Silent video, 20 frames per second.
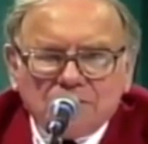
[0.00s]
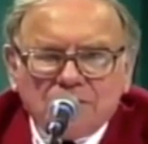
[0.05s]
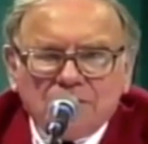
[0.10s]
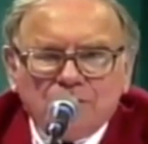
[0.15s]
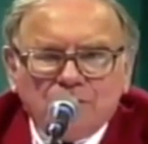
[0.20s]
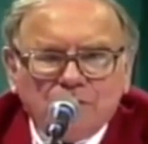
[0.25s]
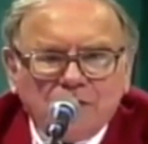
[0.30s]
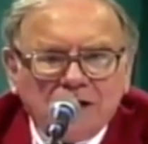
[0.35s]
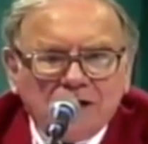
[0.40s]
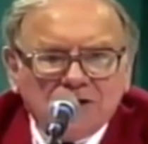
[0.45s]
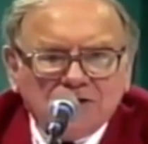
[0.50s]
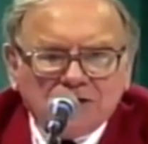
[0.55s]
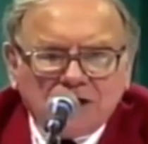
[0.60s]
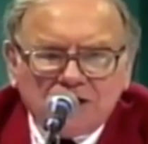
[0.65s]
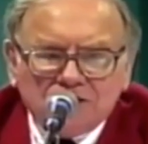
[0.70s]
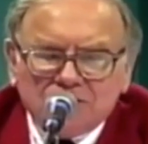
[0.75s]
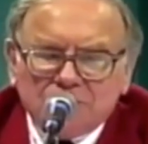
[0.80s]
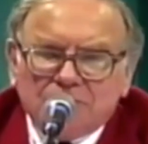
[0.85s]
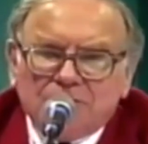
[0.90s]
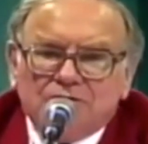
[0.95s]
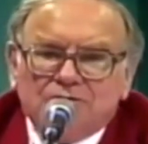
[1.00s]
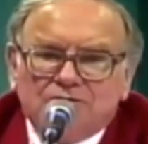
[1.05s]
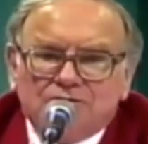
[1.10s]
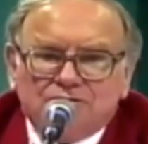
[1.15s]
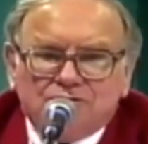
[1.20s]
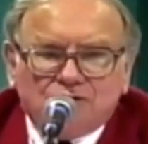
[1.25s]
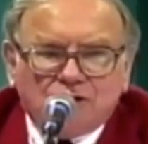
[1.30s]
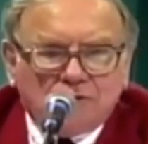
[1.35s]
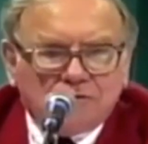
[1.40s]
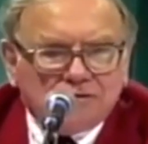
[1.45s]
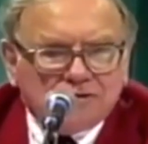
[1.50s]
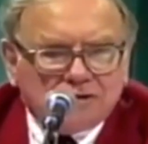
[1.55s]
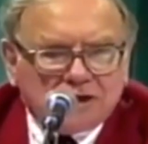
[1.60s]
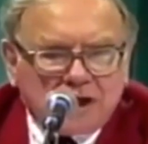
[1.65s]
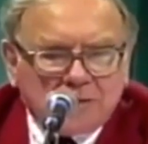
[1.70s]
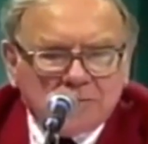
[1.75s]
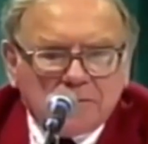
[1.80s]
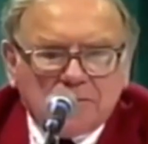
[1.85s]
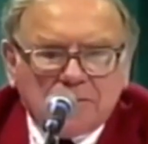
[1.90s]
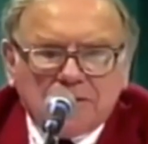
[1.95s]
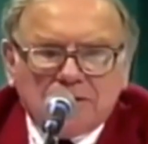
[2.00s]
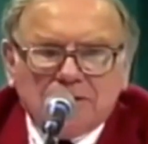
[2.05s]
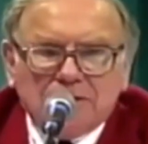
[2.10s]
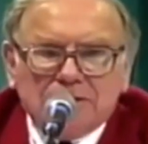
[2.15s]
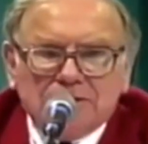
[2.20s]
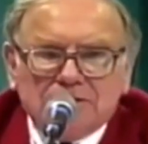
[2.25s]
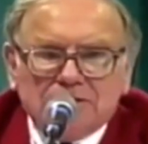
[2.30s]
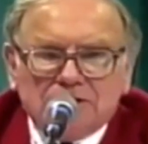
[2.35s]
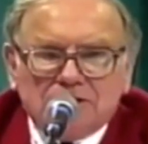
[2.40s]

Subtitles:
franchise, because of service capabilities.